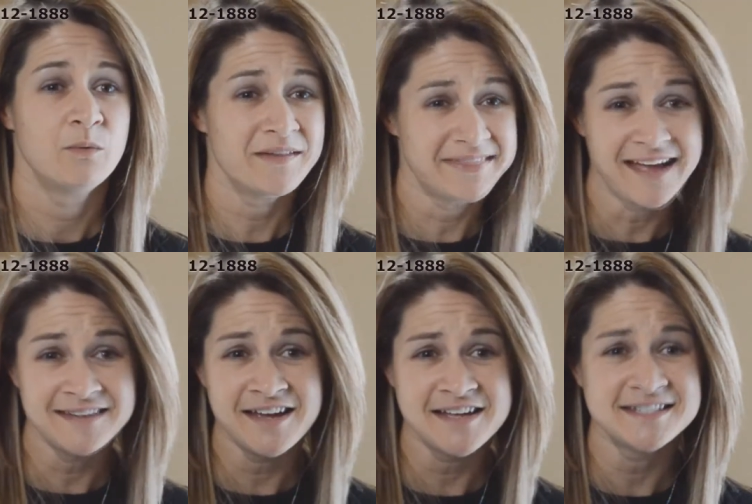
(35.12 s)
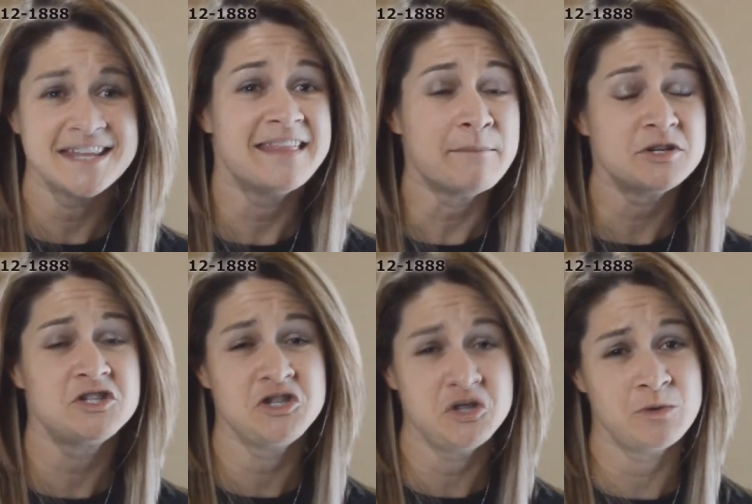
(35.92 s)
What that does, that
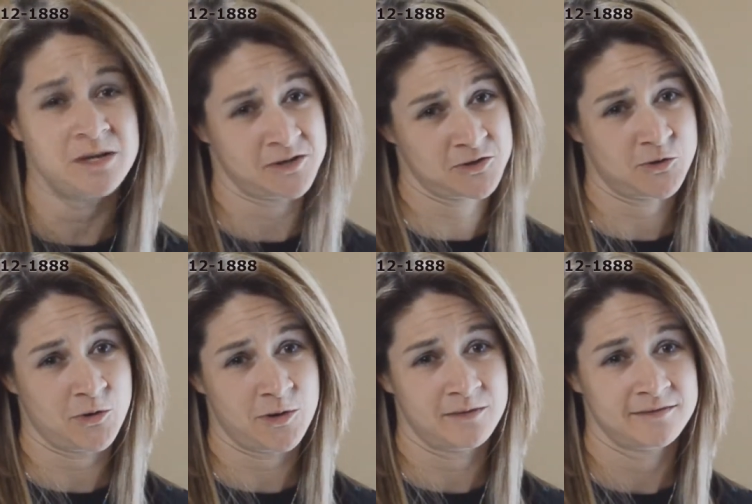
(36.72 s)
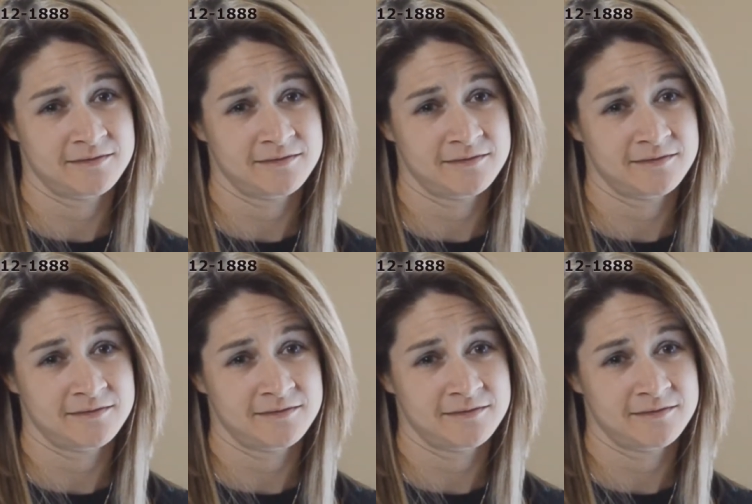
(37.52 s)
puts you in control.